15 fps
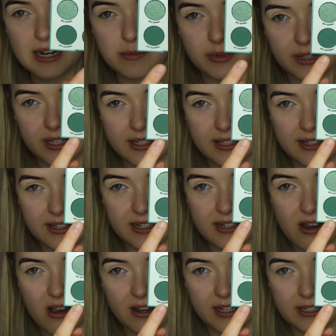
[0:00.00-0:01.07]
green, but this
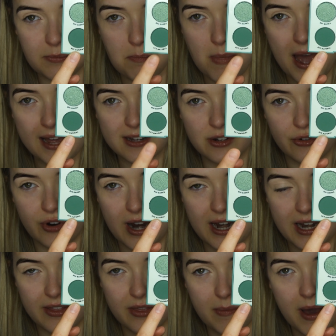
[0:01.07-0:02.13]
is the darkest matte
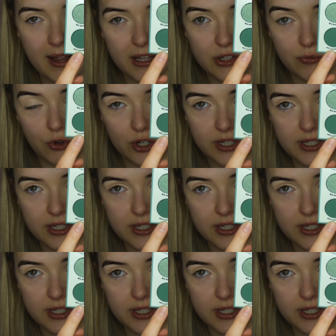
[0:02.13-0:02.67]
green in the palette.